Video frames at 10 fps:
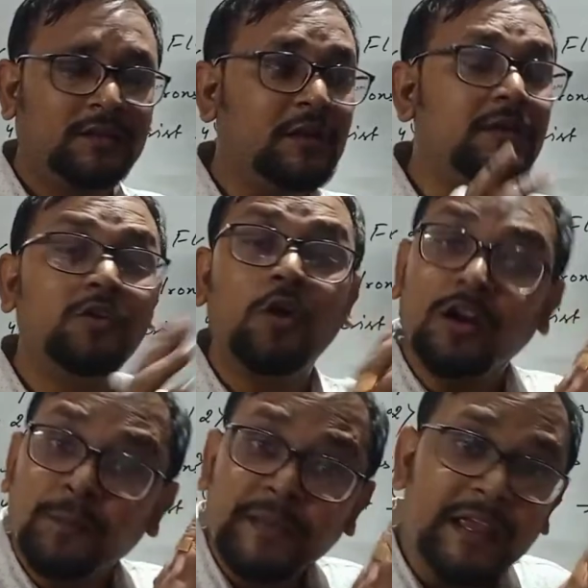They will
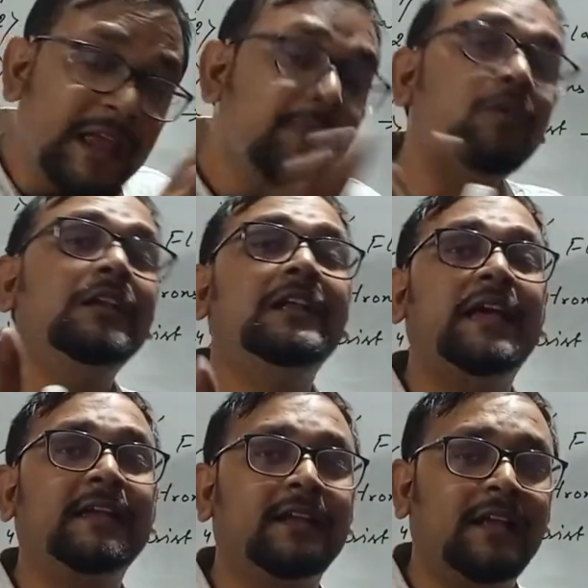not behave only
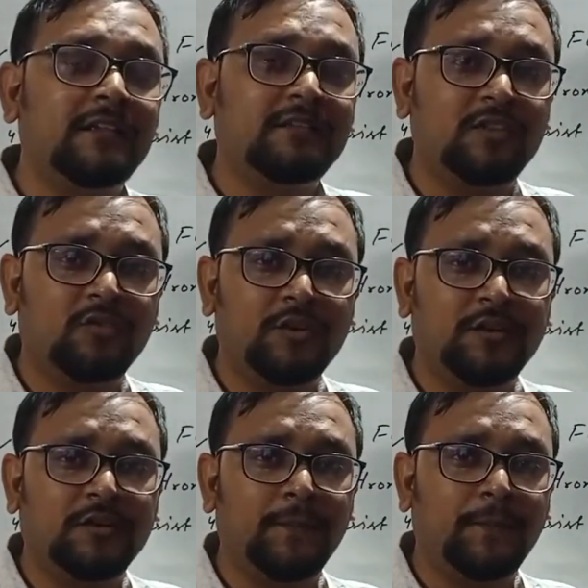like an
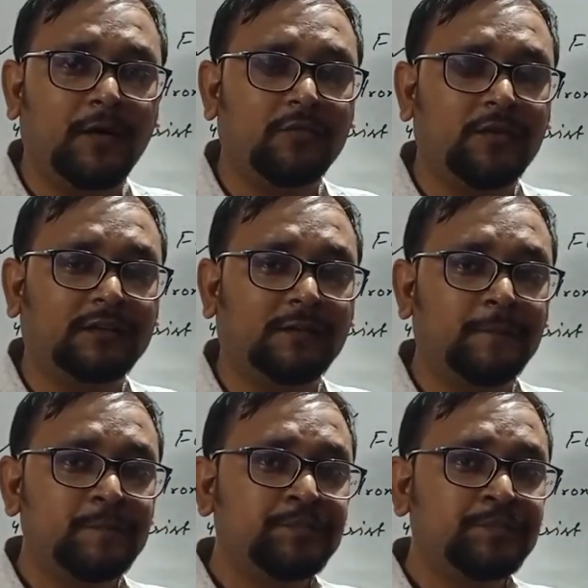unsaturated compound rather.